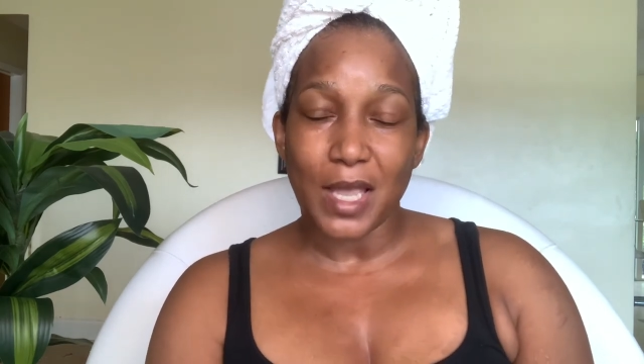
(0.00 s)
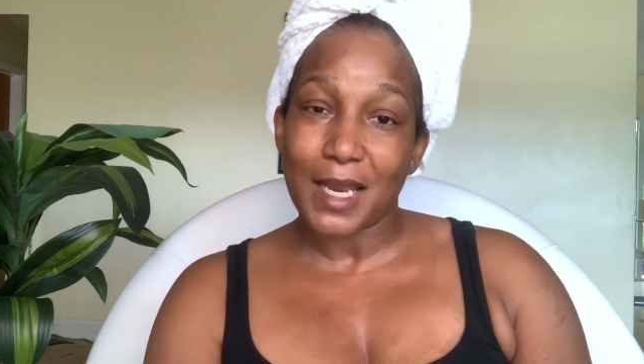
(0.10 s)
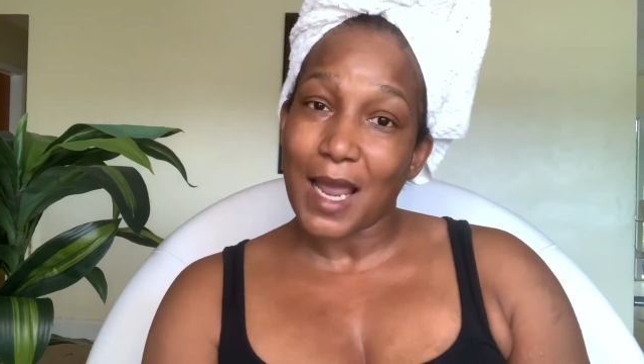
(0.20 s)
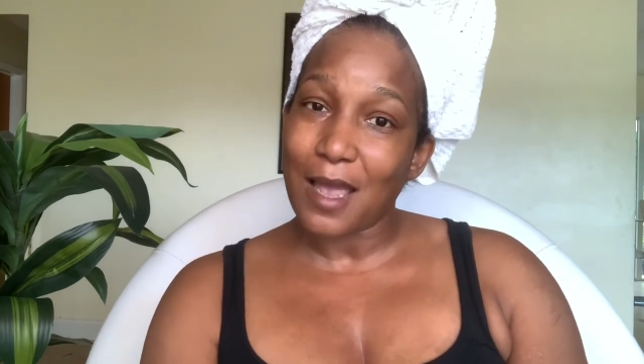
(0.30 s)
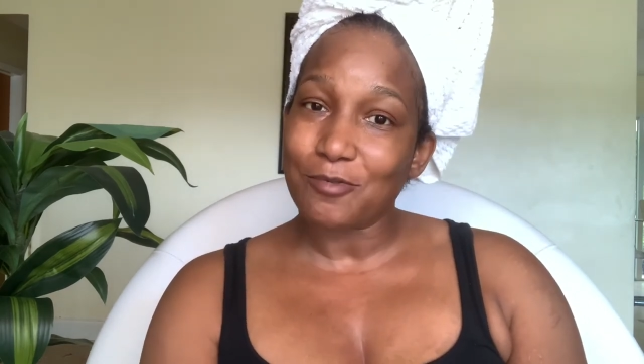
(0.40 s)
and
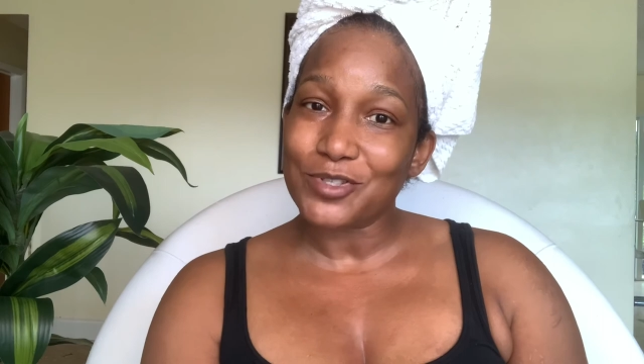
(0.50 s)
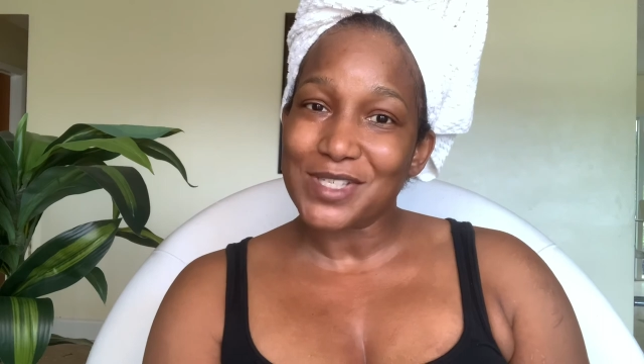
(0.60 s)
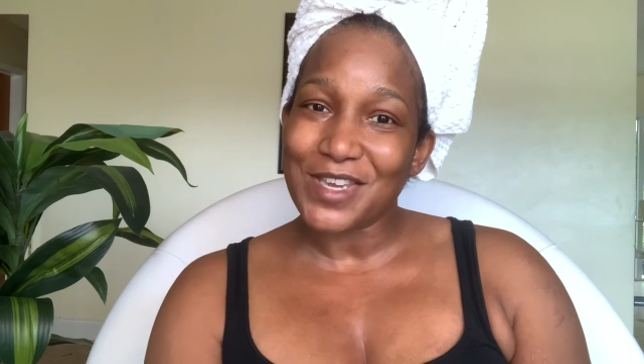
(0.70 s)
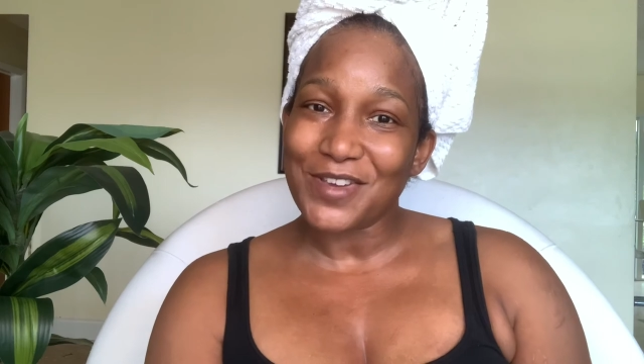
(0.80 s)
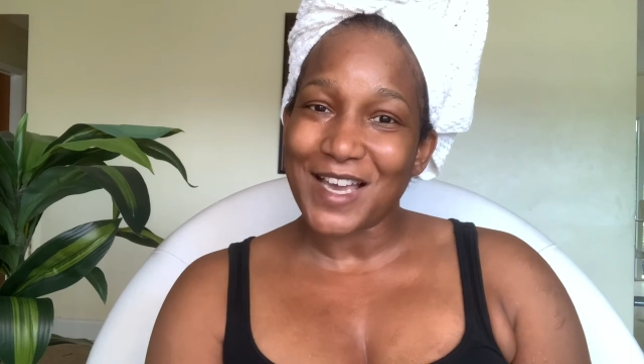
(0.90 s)
I will see
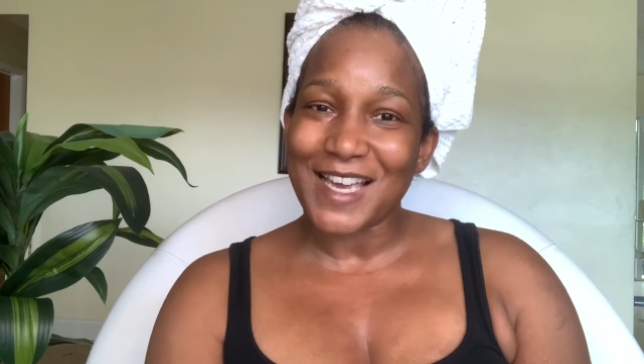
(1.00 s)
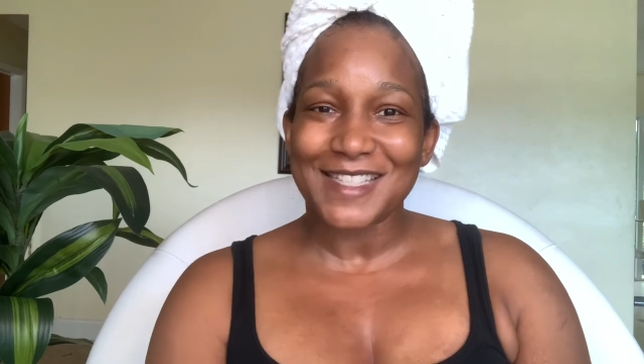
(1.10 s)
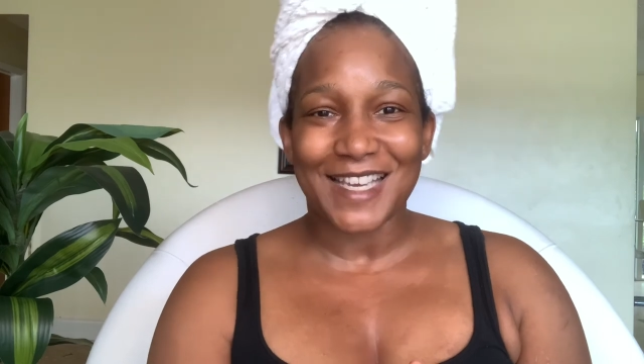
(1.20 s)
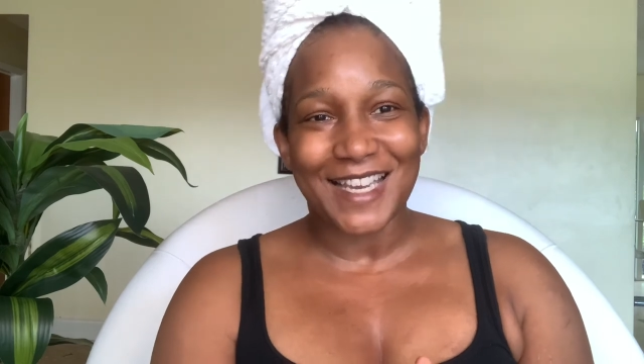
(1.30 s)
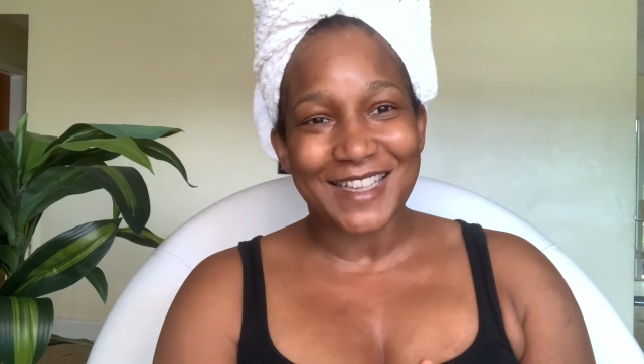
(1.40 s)
you
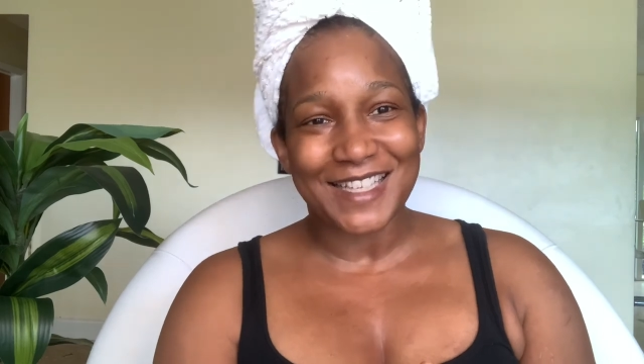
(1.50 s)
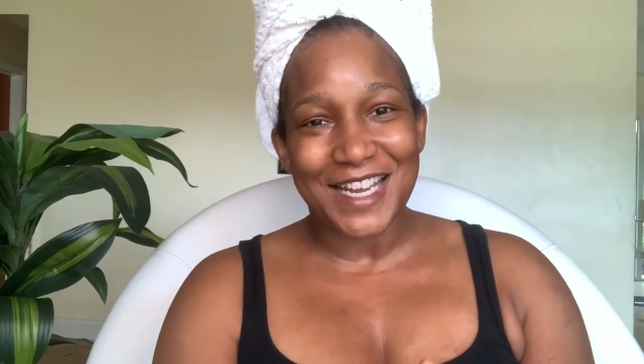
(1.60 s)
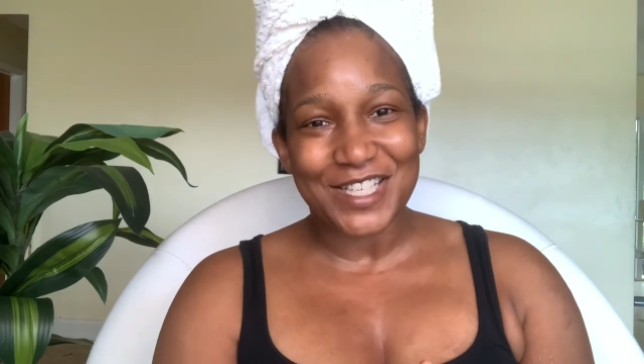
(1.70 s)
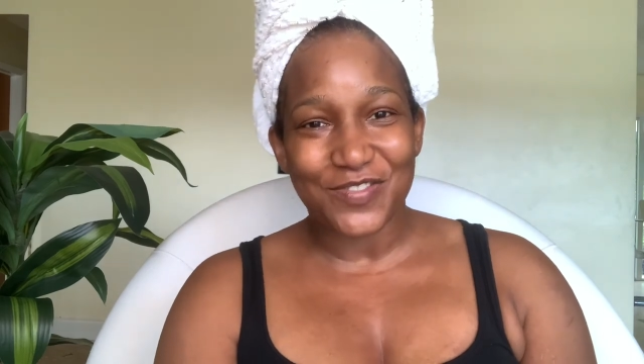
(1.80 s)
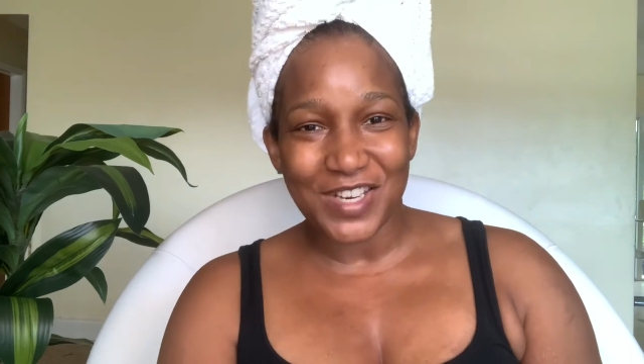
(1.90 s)
guys in the
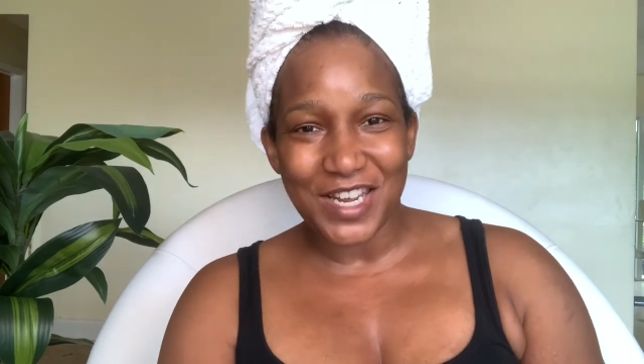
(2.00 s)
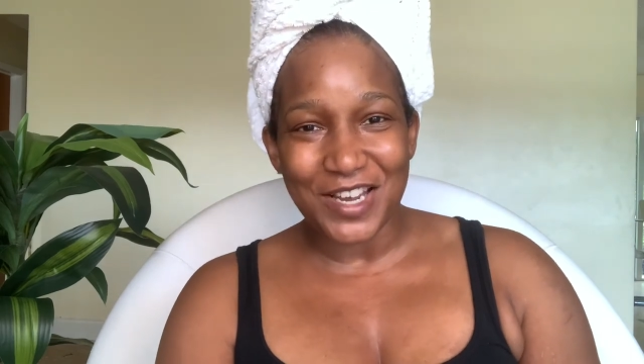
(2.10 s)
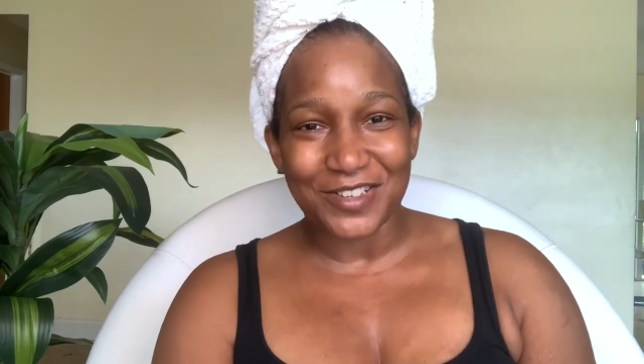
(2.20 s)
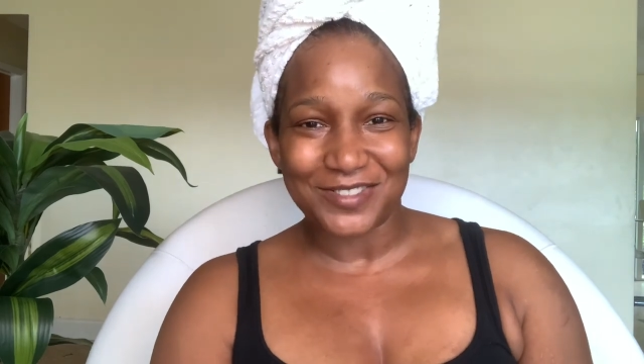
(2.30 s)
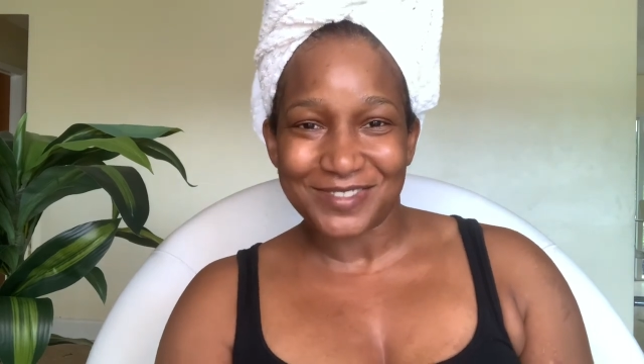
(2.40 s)
next
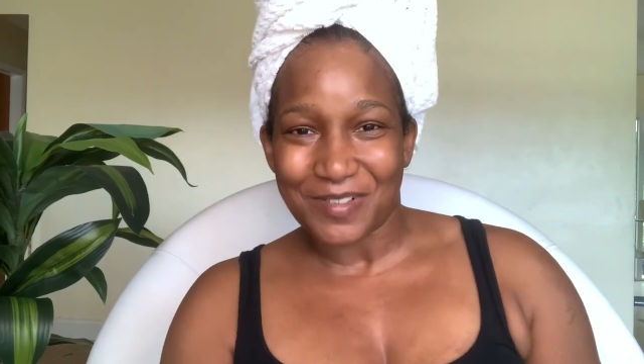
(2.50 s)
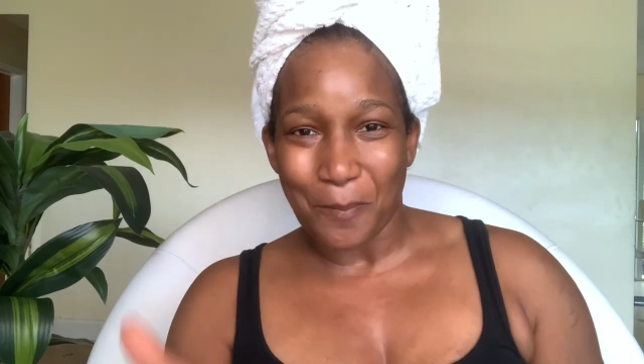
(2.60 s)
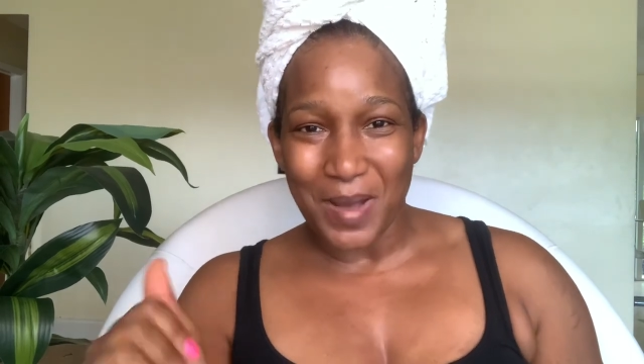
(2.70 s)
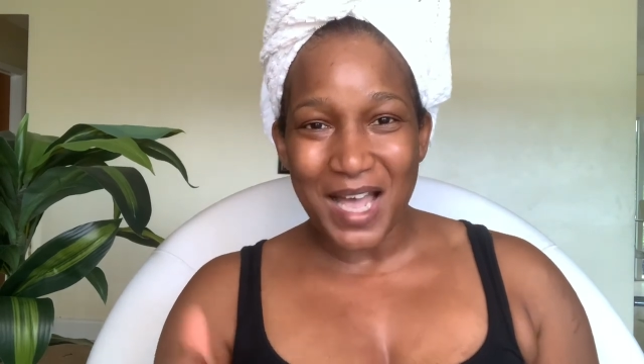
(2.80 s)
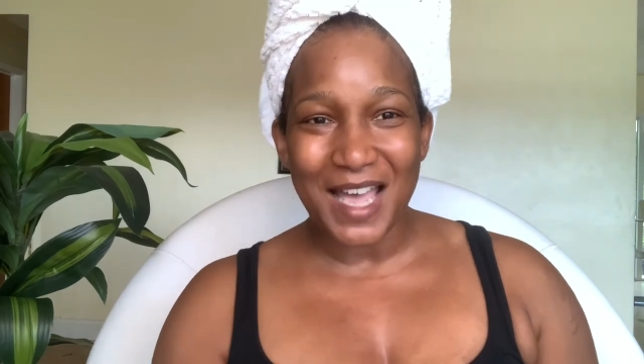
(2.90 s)
video.
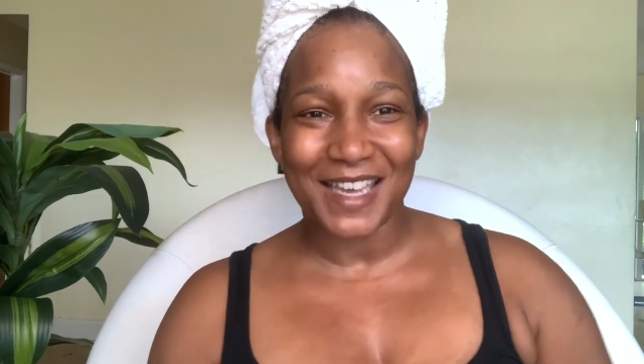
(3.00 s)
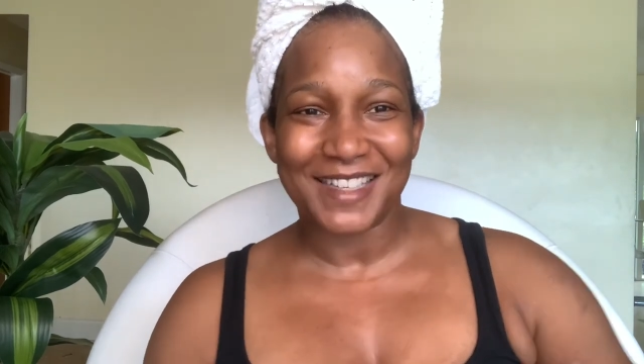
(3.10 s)
Bye.